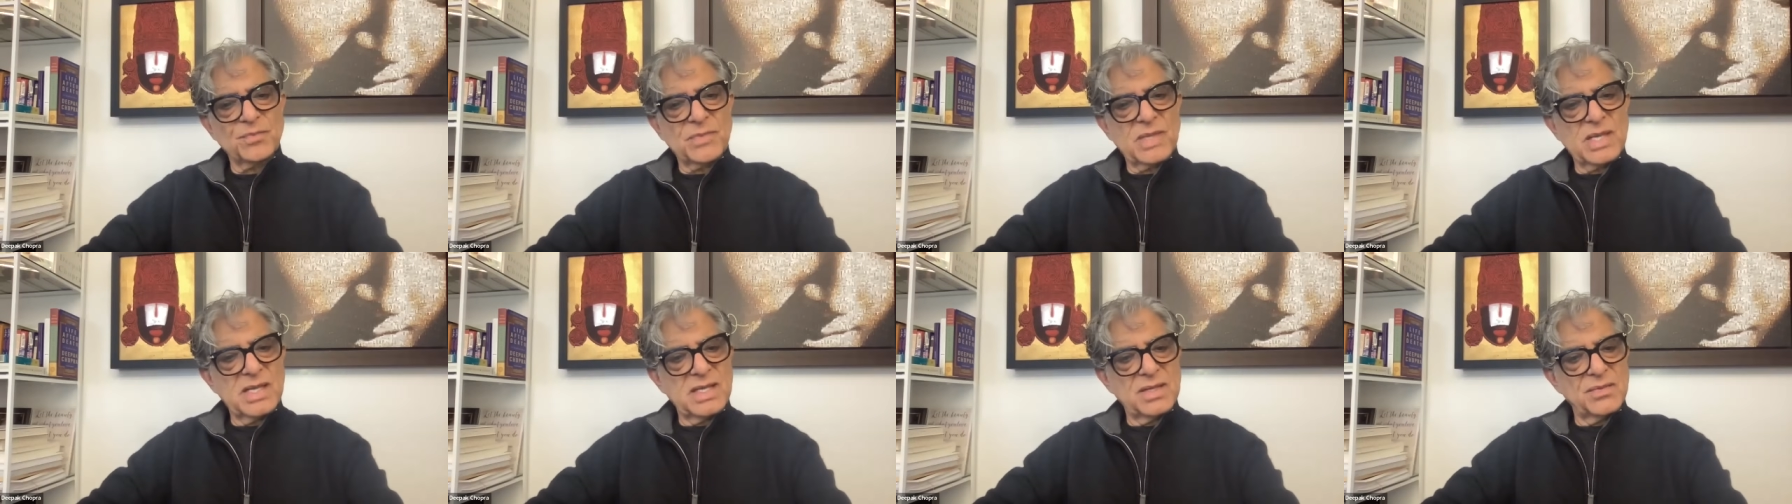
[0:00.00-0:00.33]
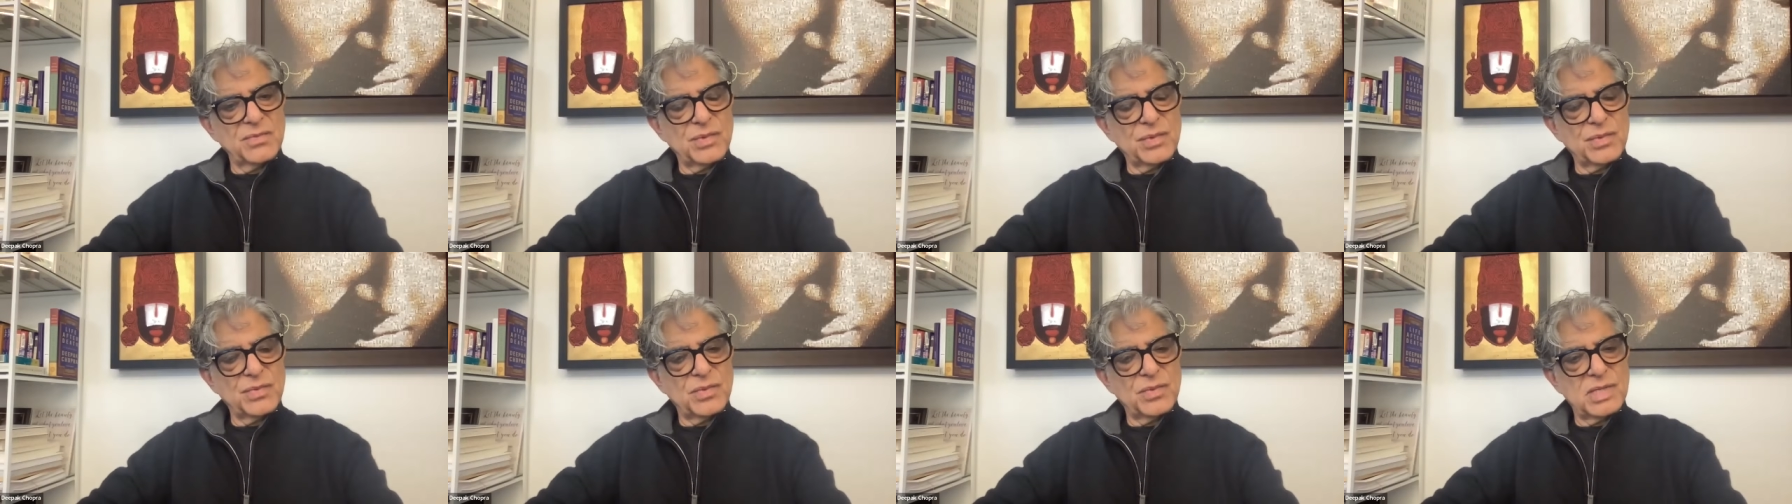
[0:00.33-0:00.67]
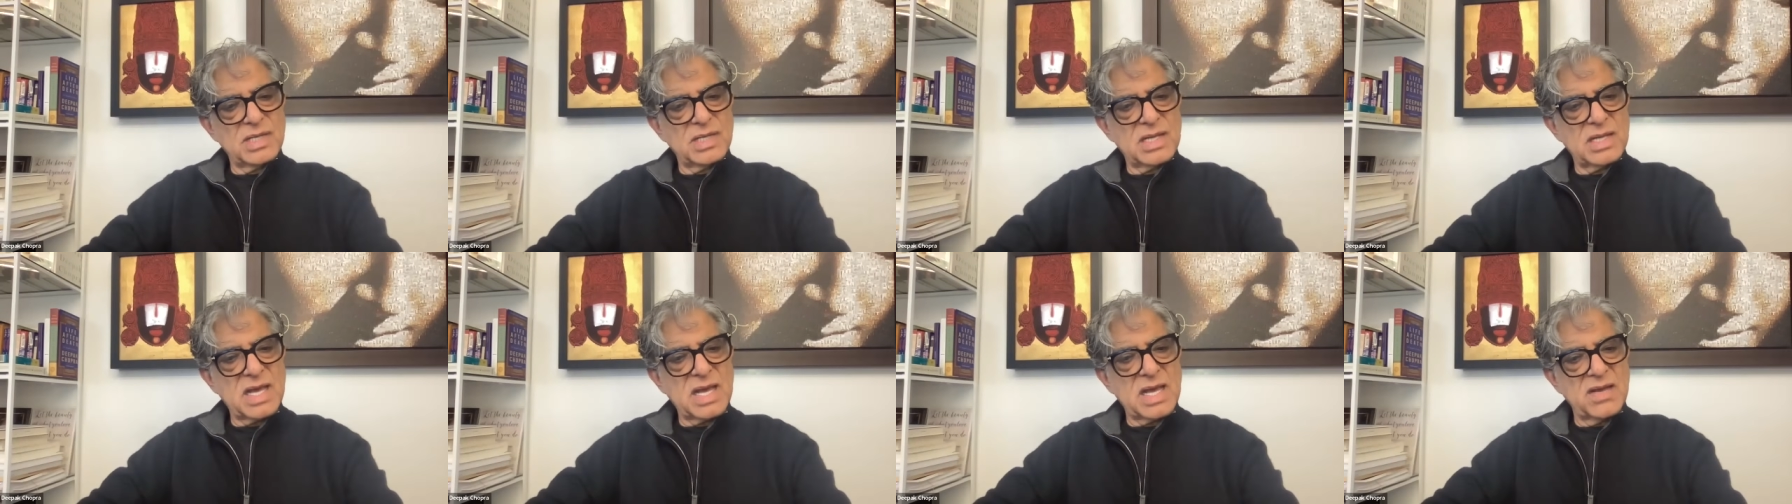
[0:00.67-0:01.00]
and we
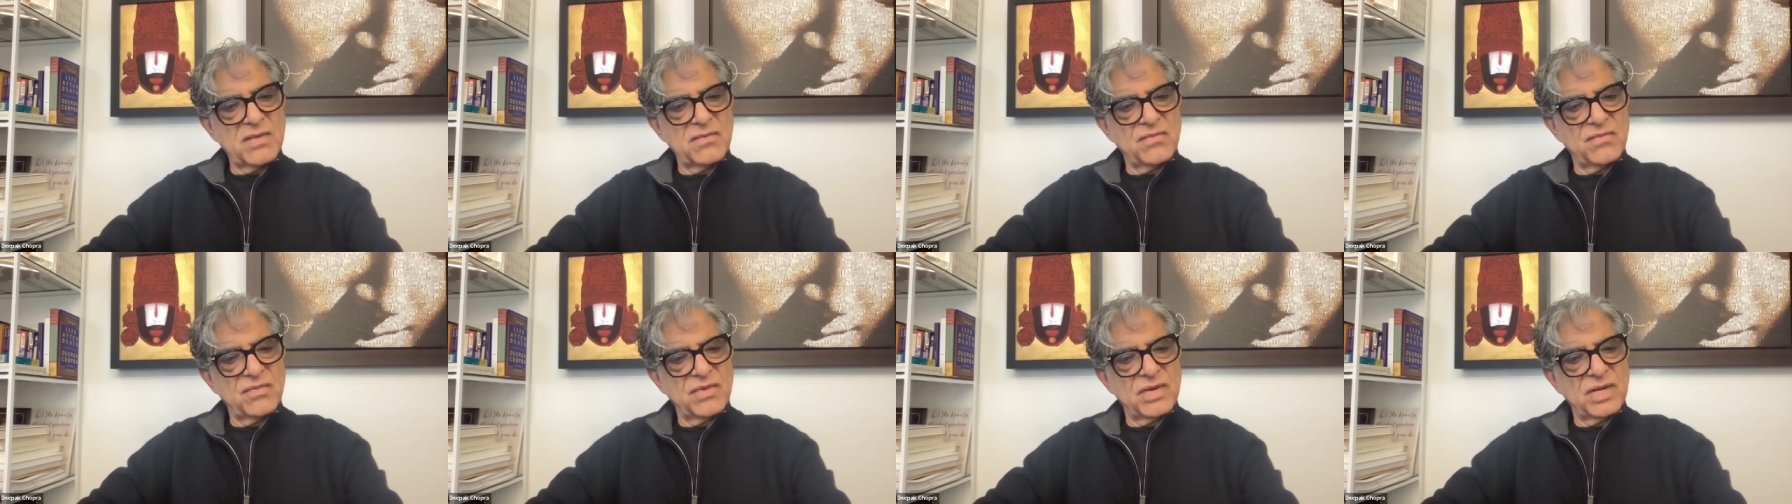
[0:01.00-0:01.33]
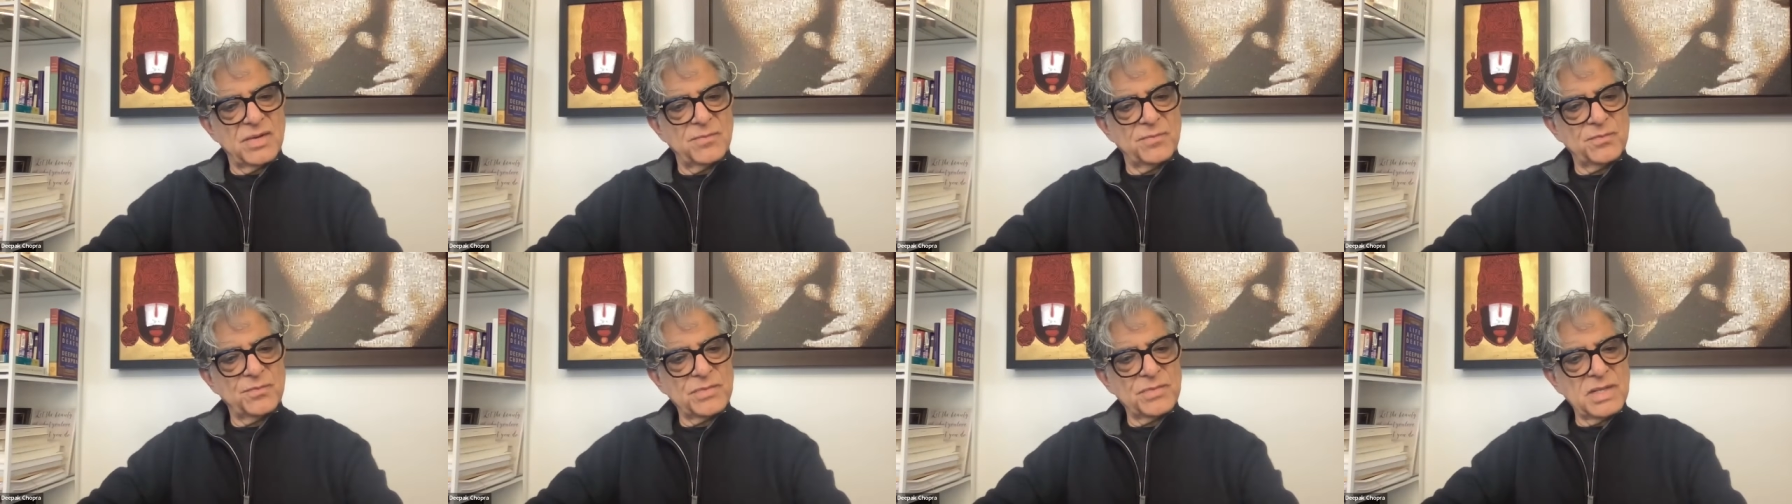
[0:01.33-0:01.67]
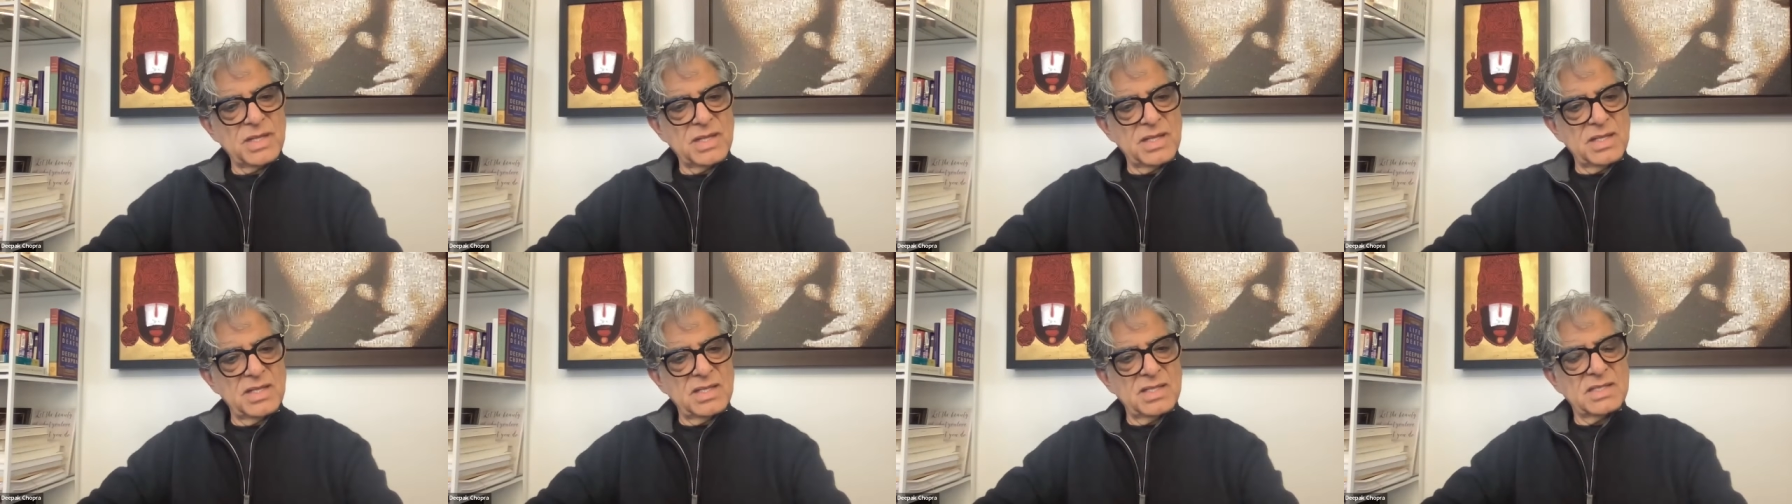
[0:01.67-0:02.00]
will have
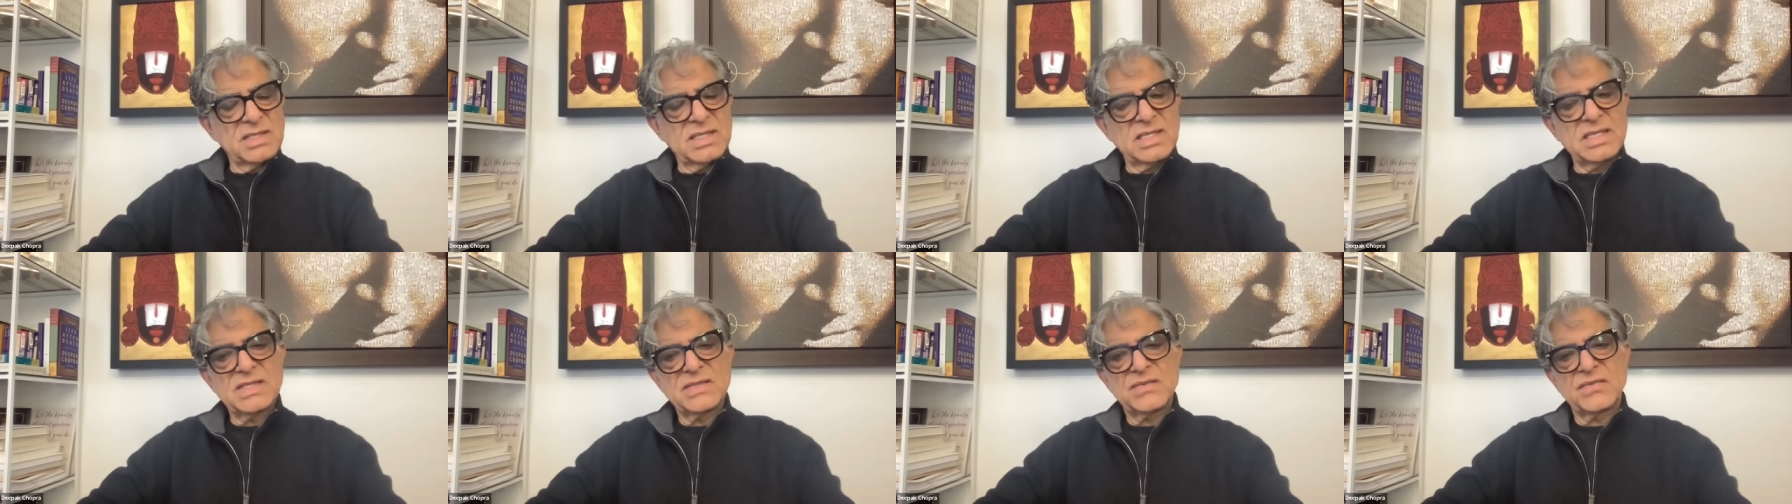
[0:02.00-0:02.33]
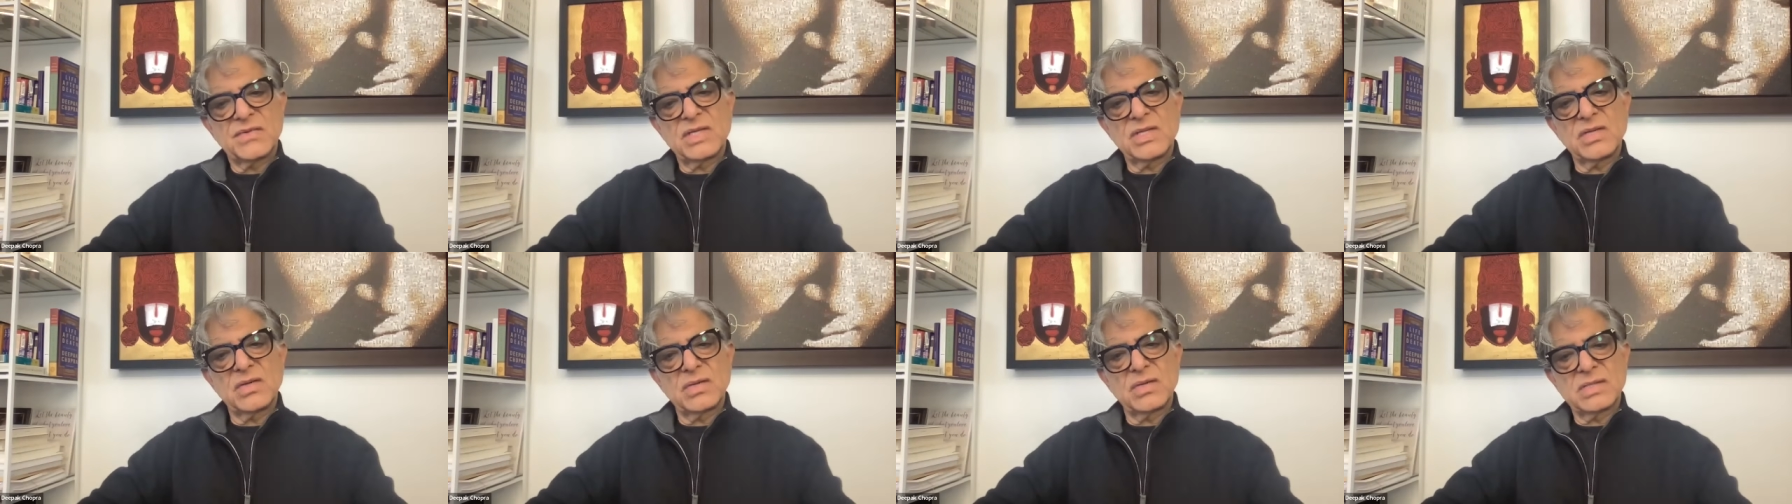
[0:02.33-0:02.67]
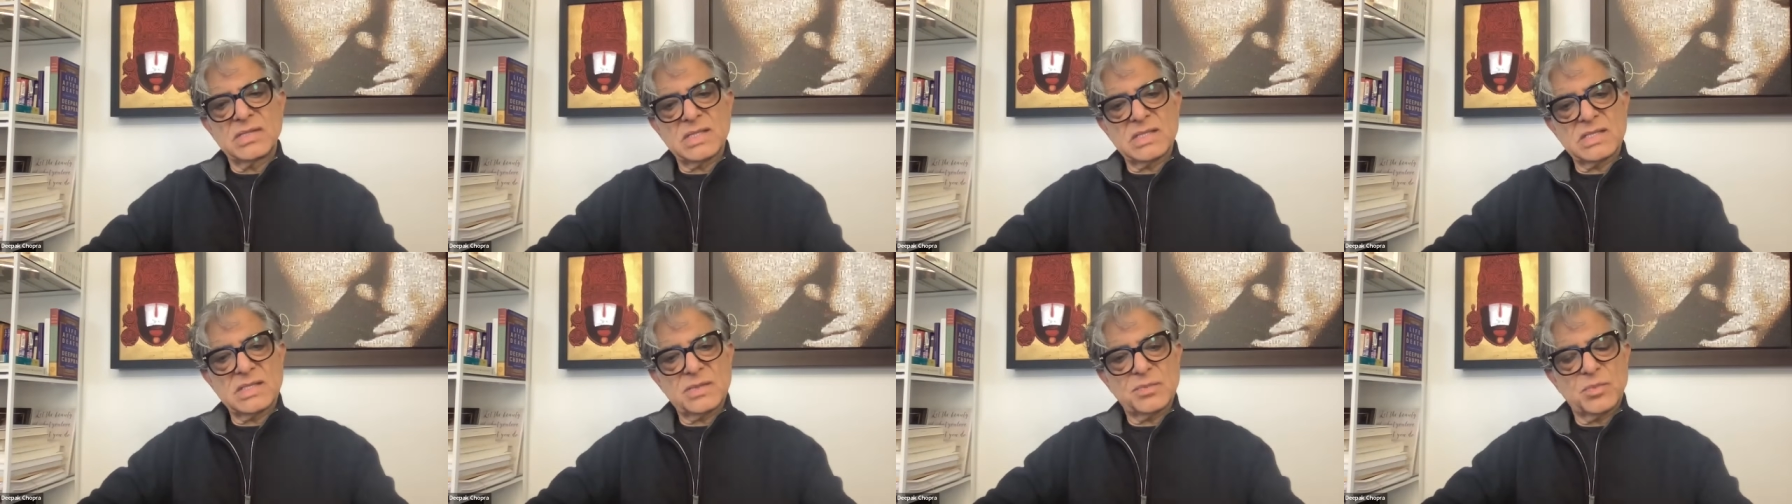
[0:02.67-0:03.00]
these
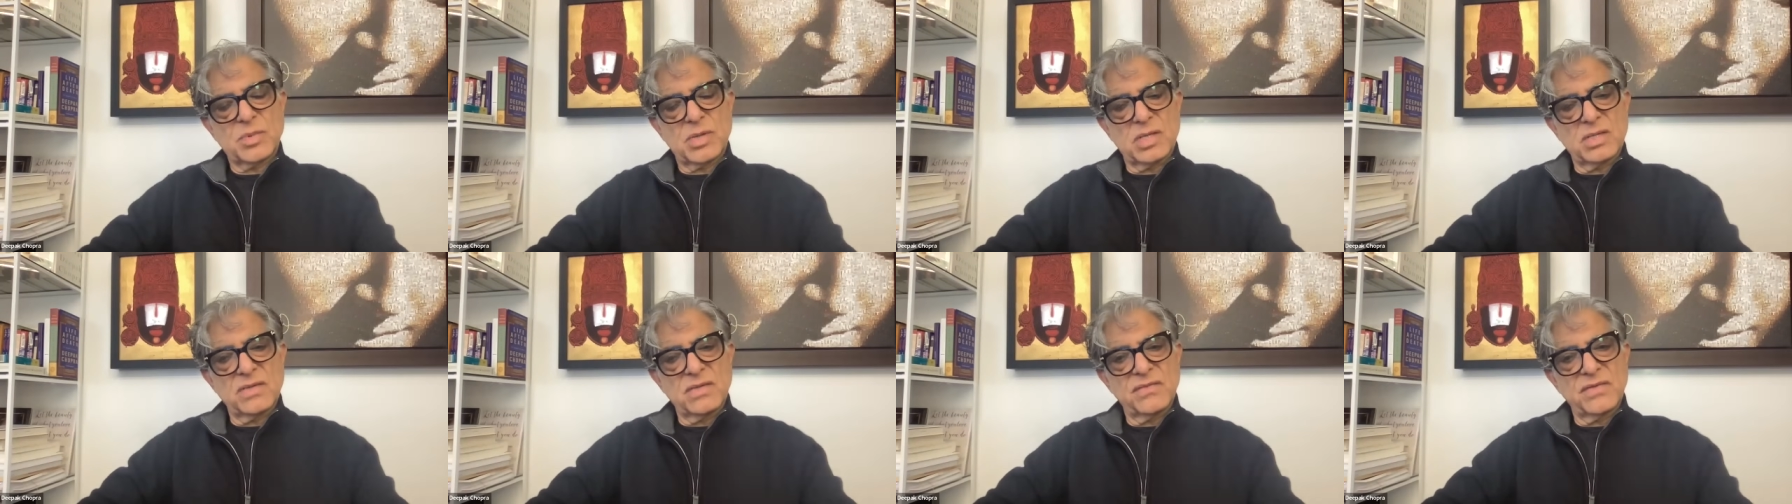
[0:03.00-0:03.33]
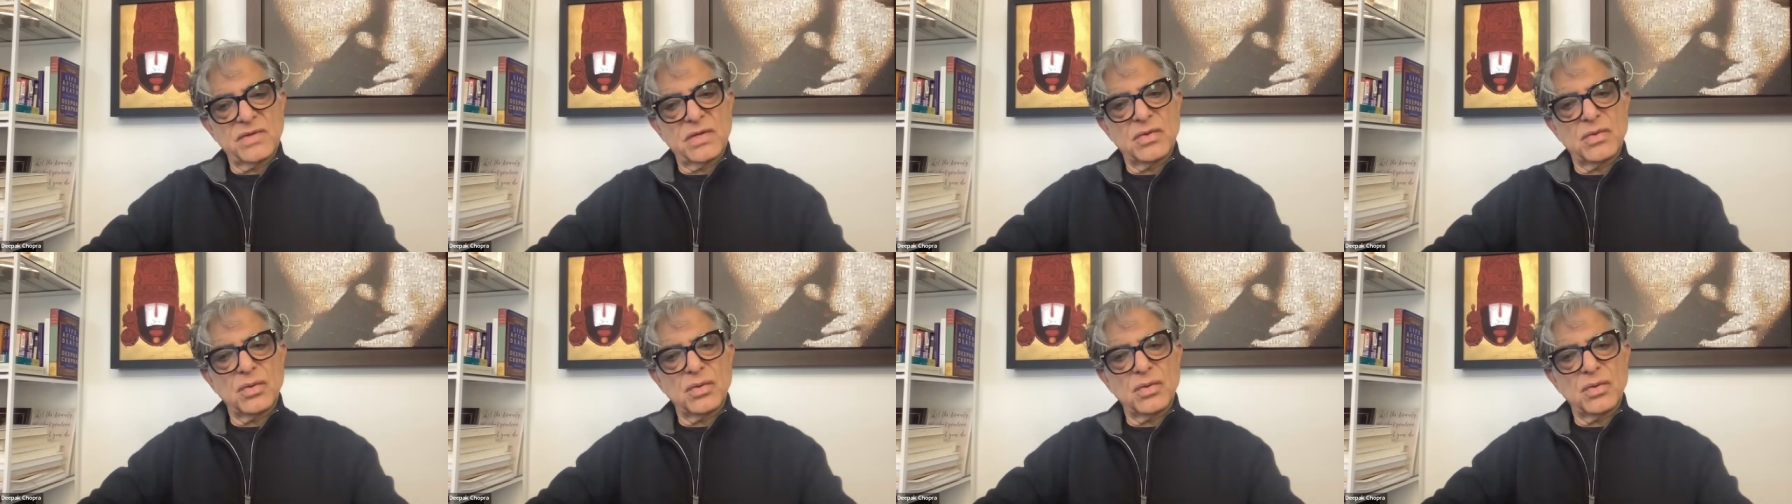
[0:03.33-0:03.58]
videos as part of a